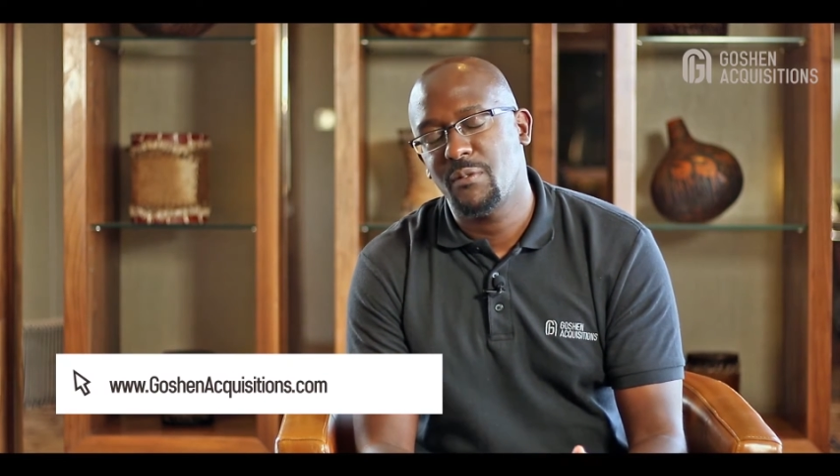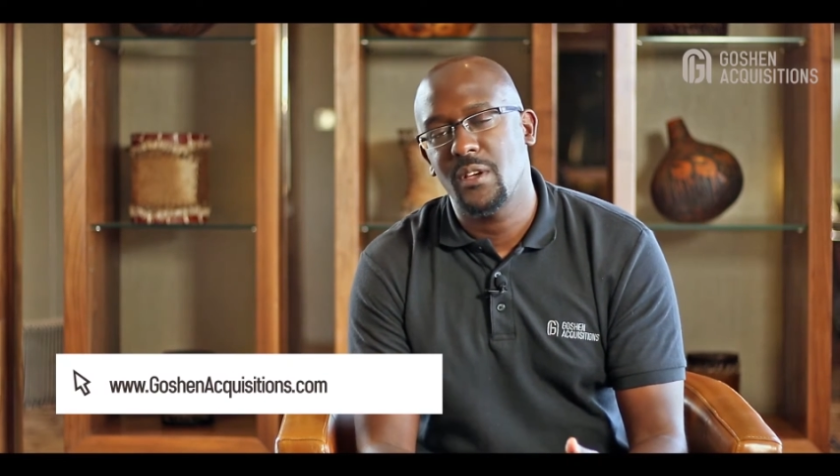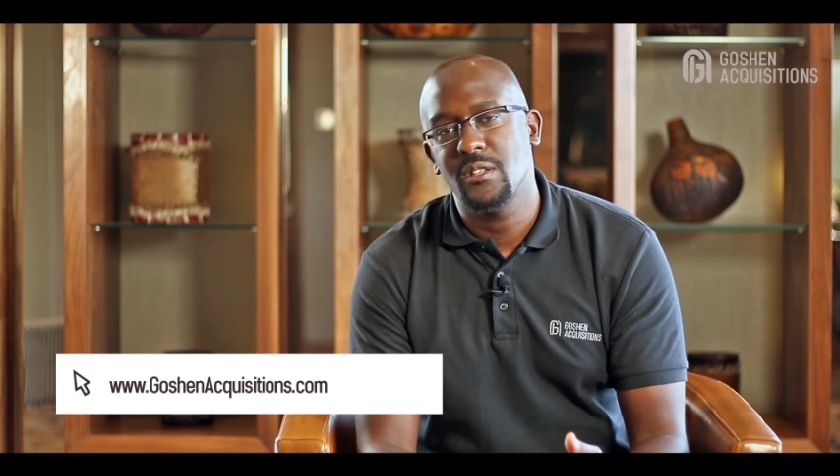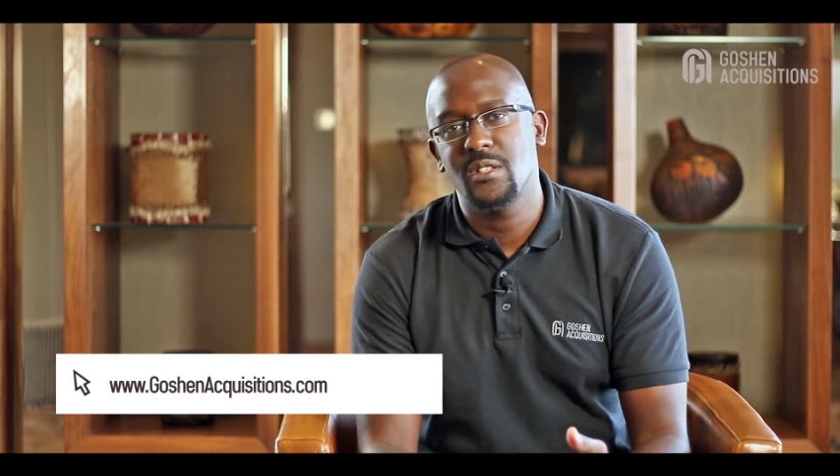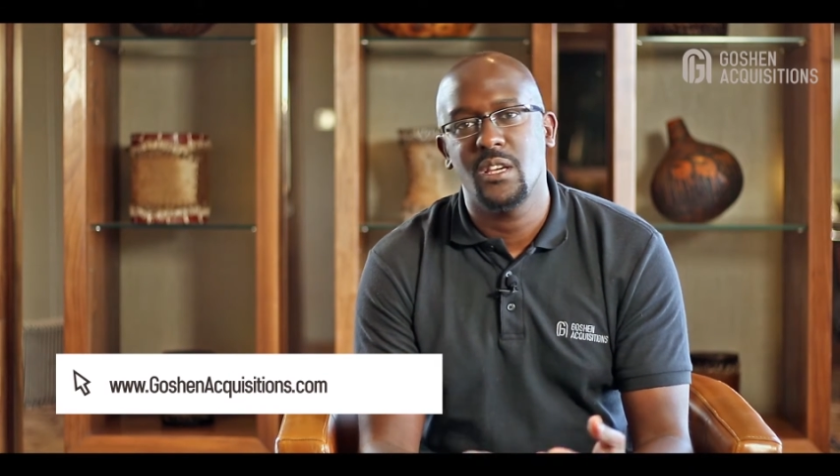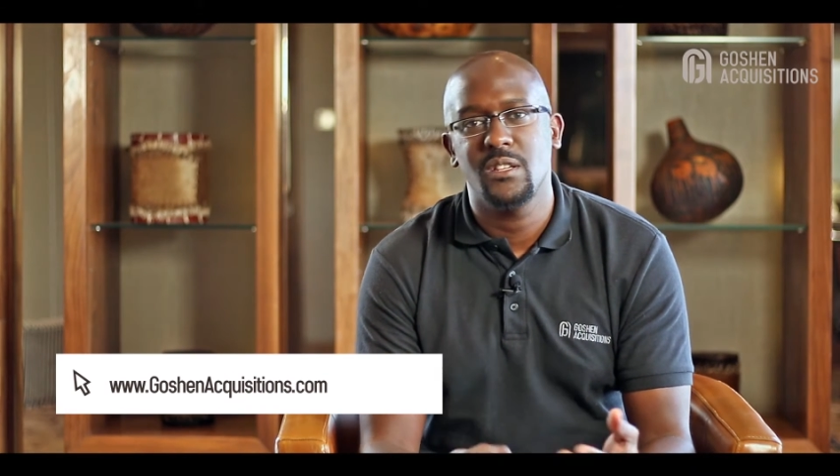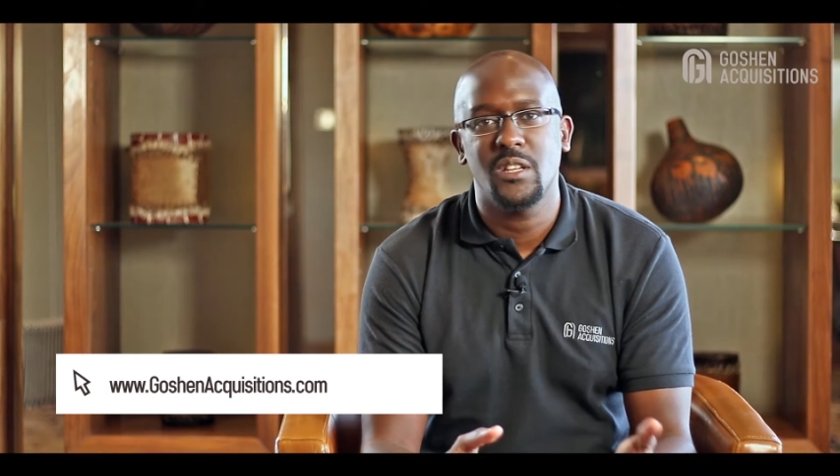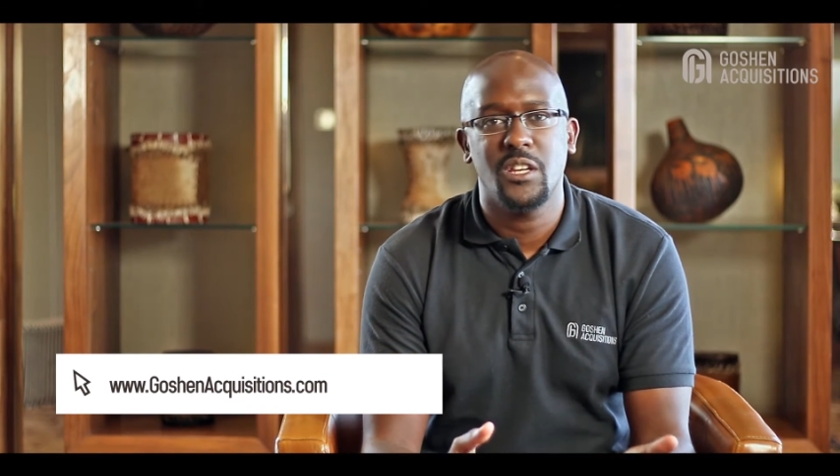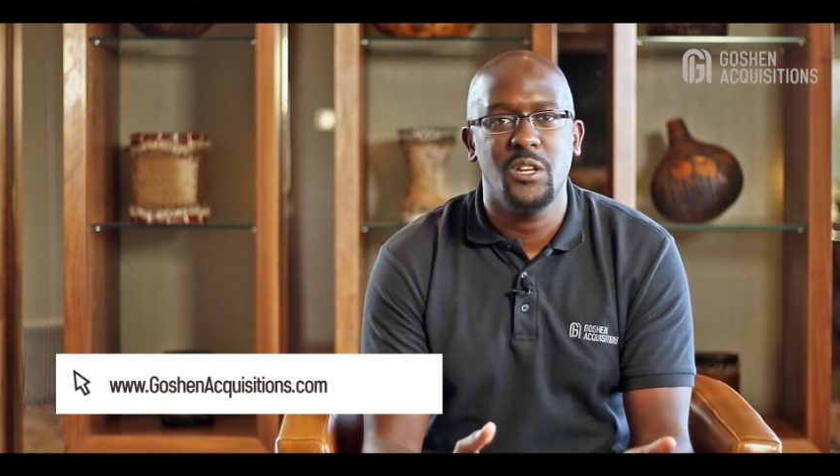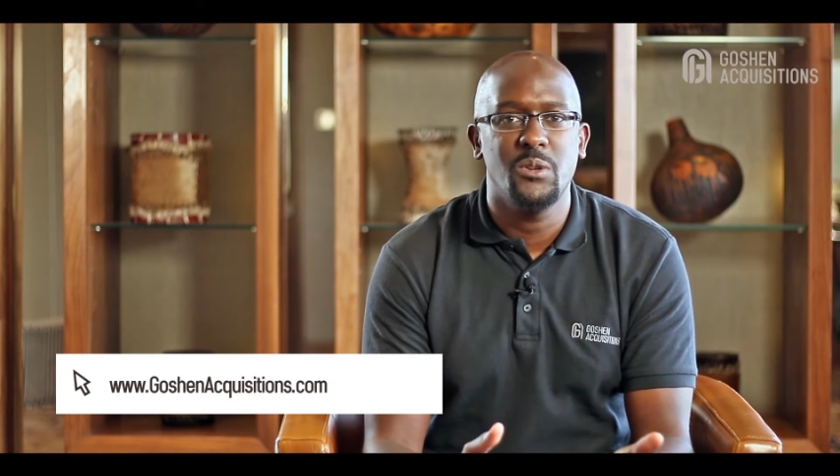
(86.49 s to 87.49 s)
fencing,
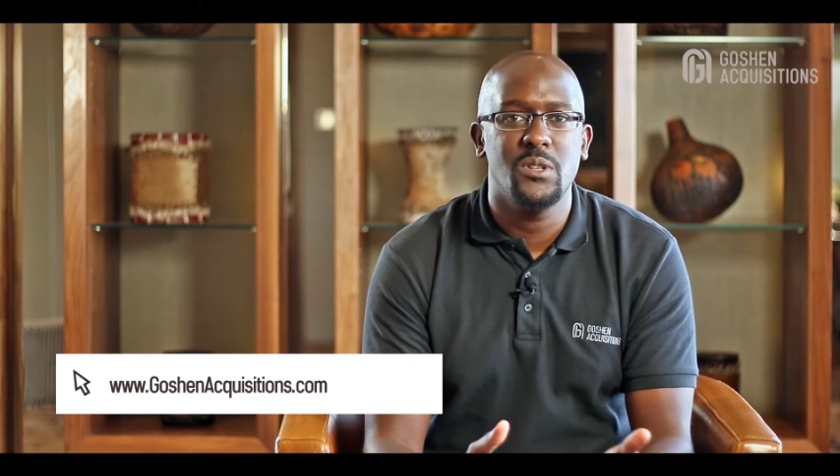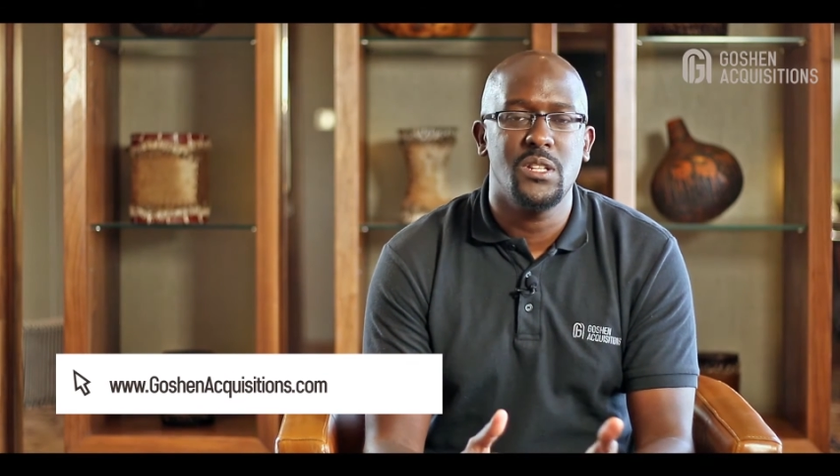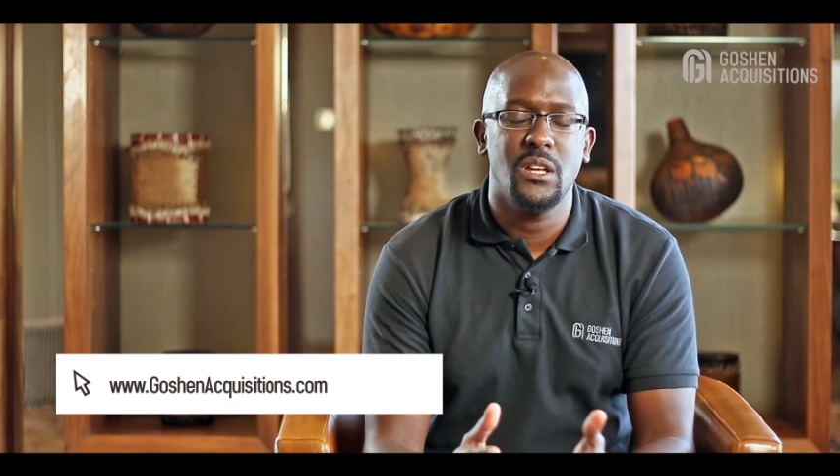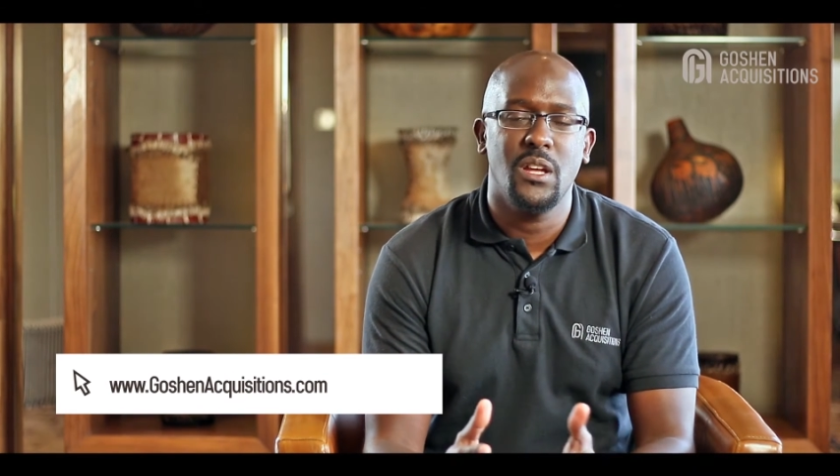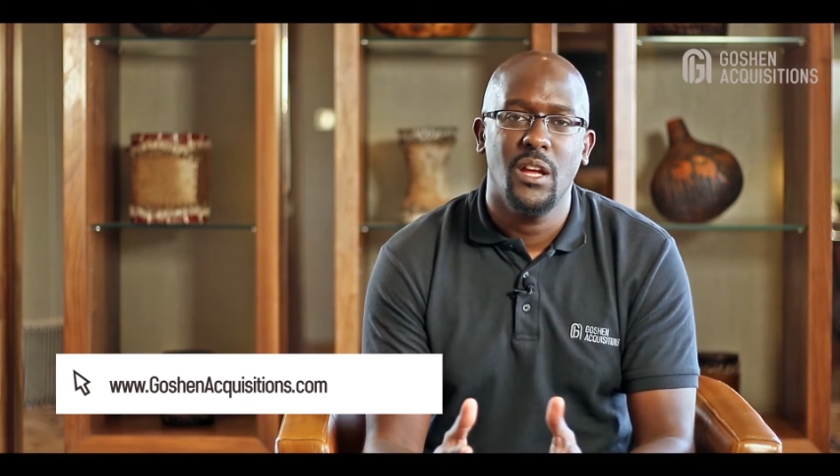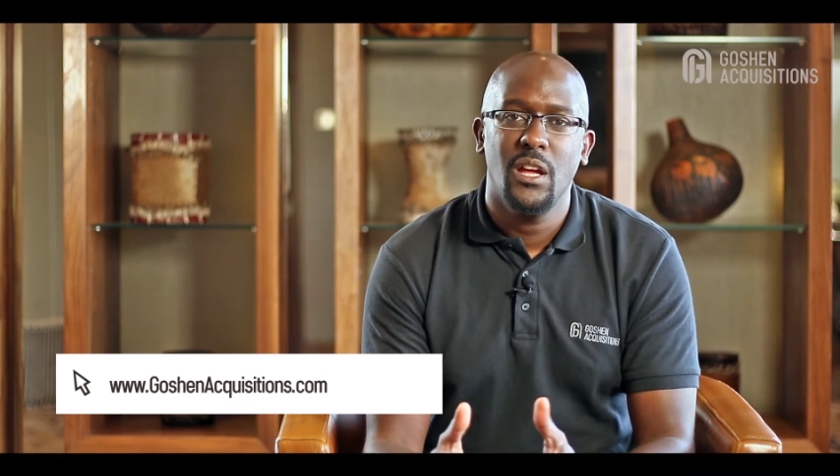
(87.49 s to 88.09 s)
security,